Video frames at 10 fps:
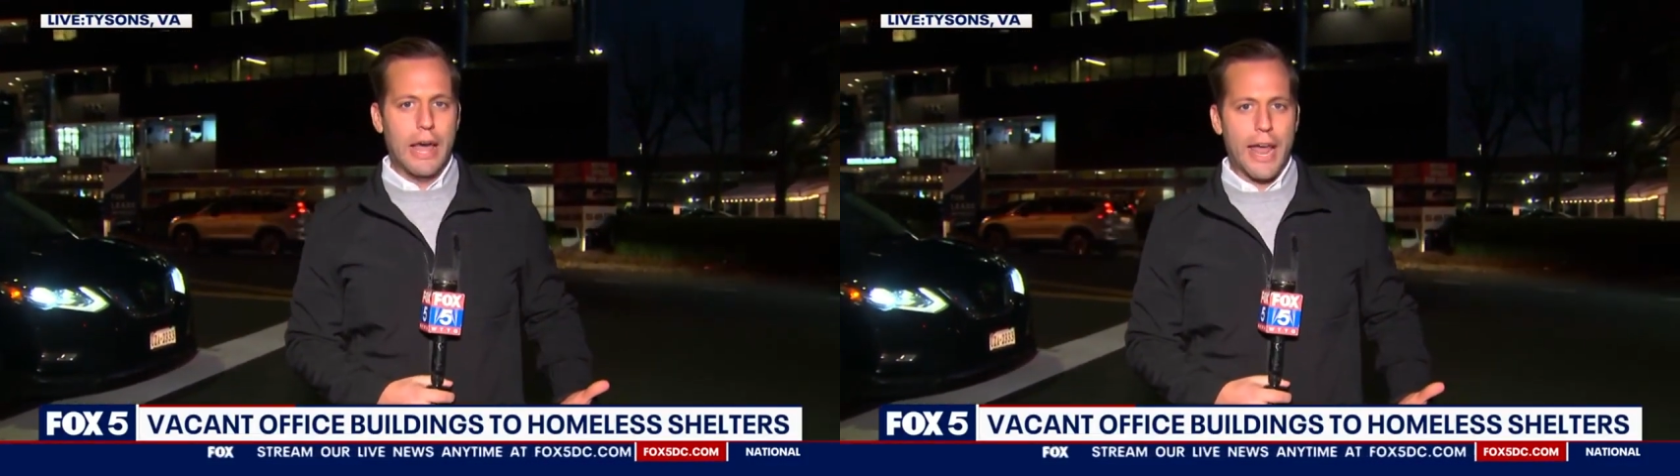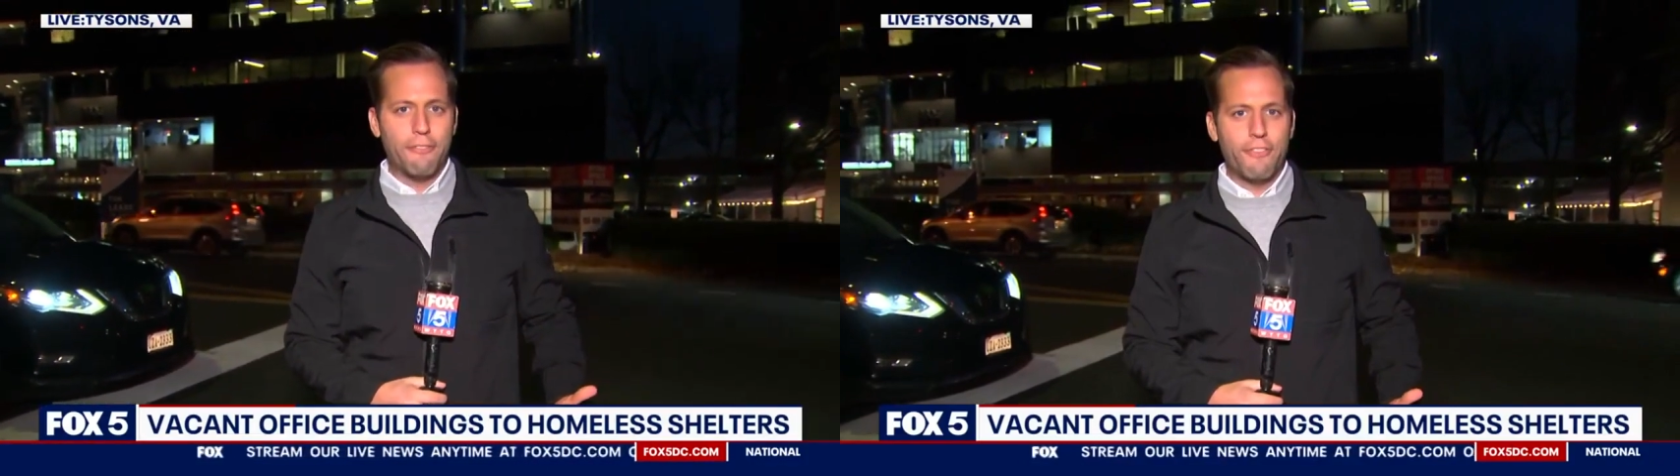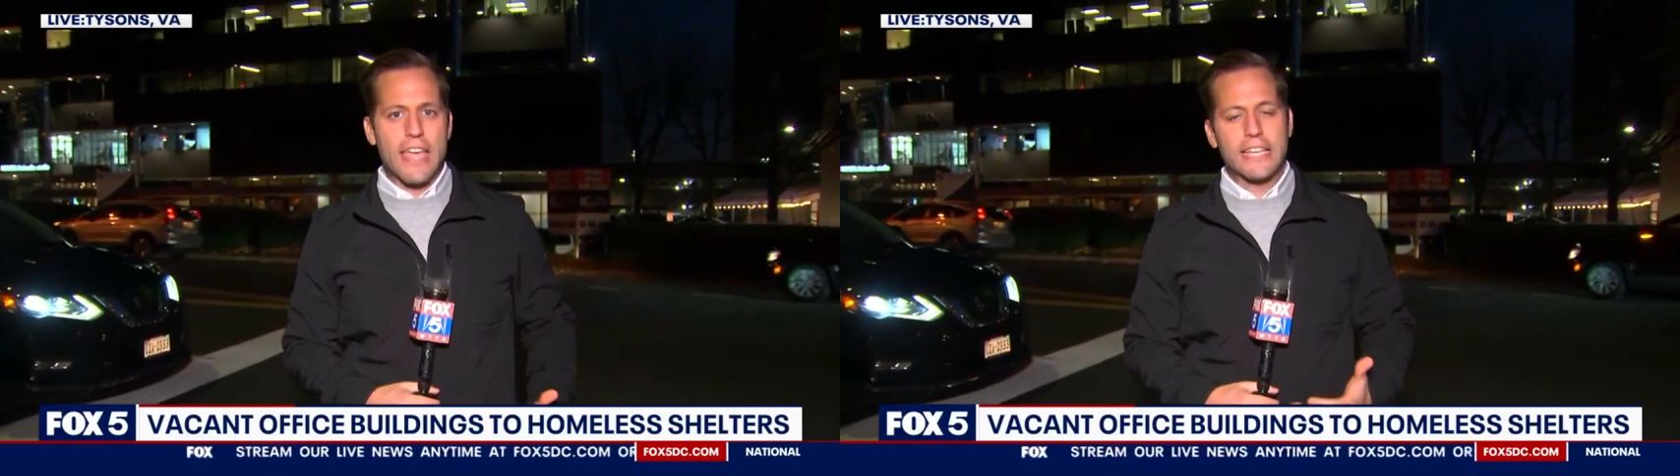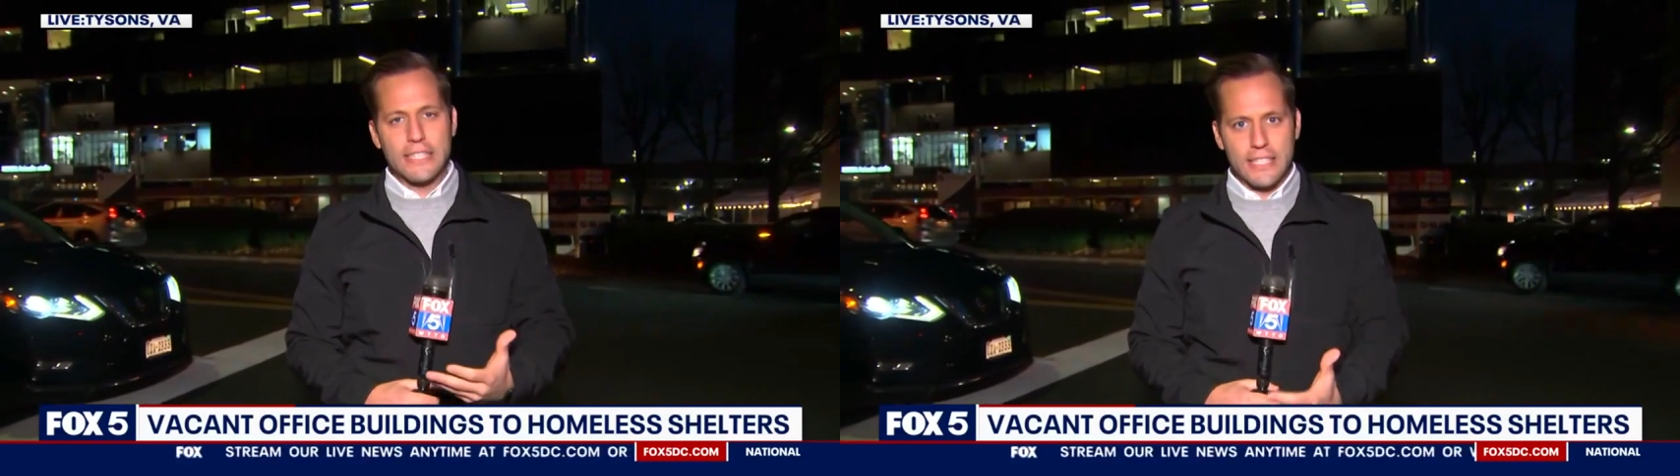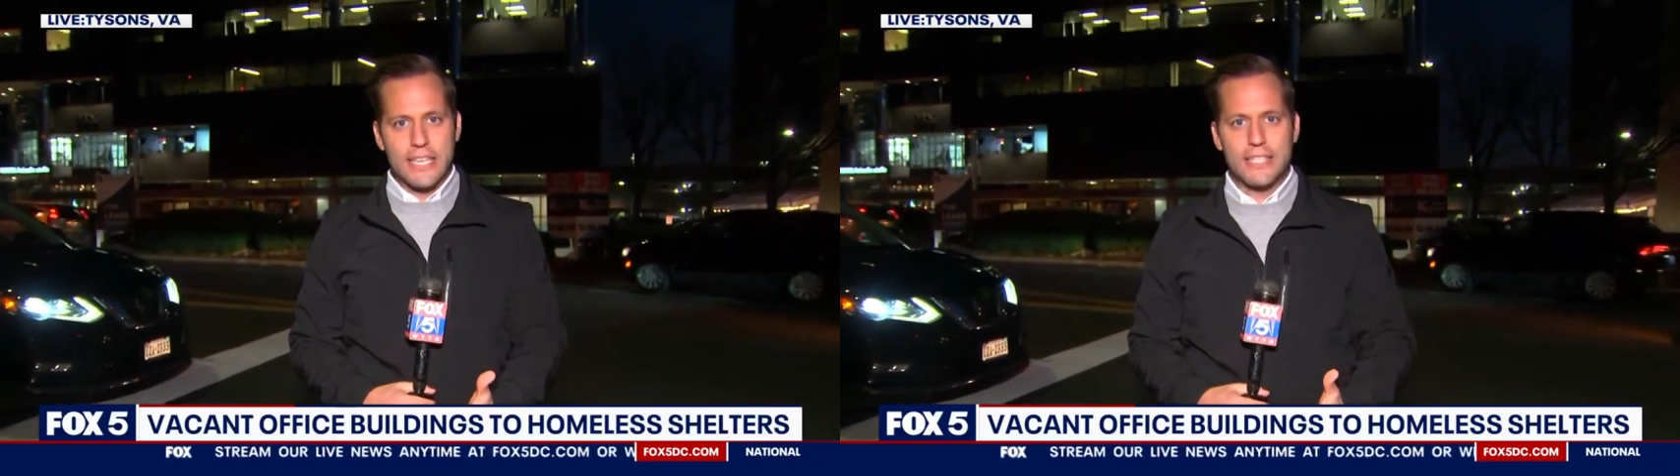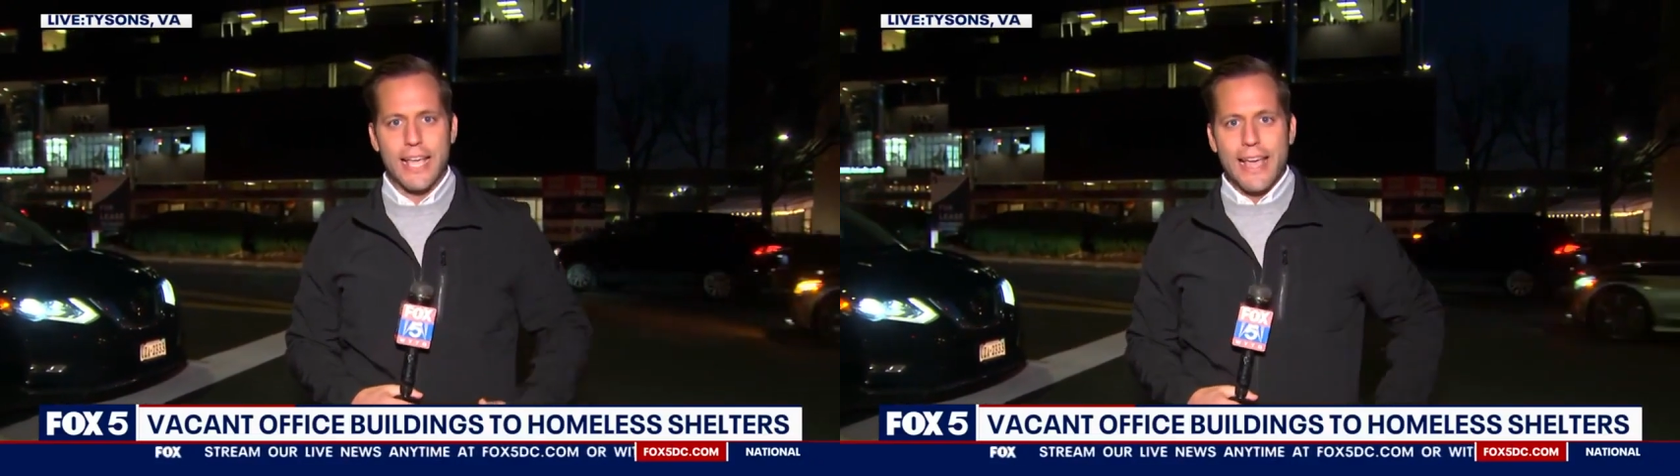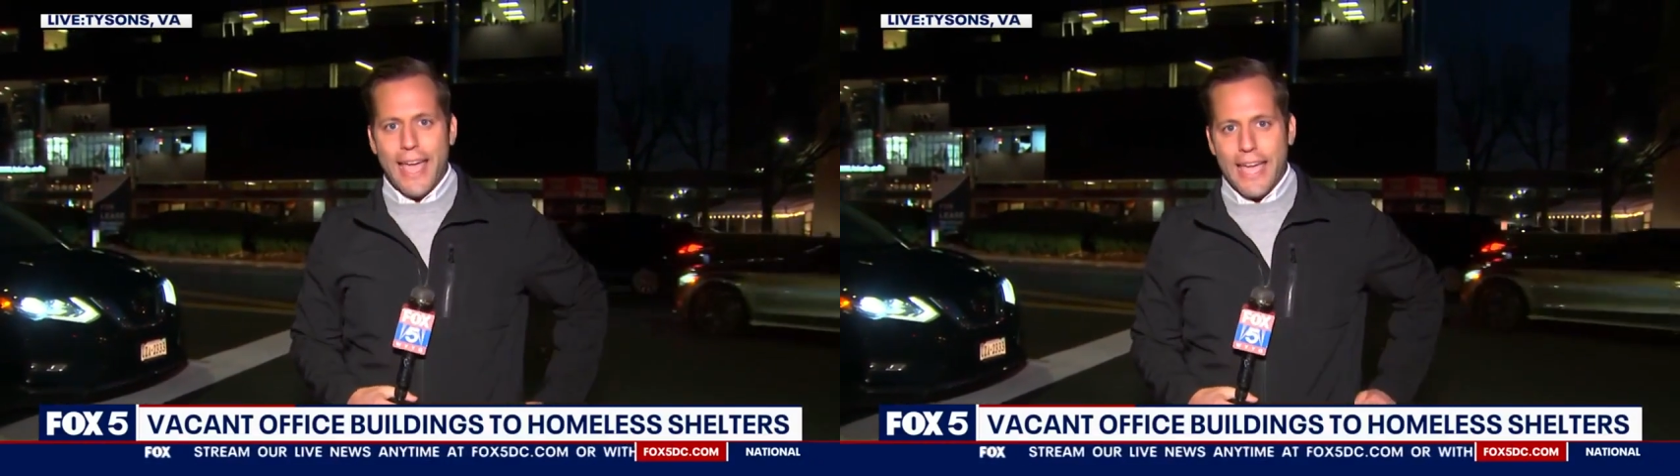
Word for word: a lot of vacancies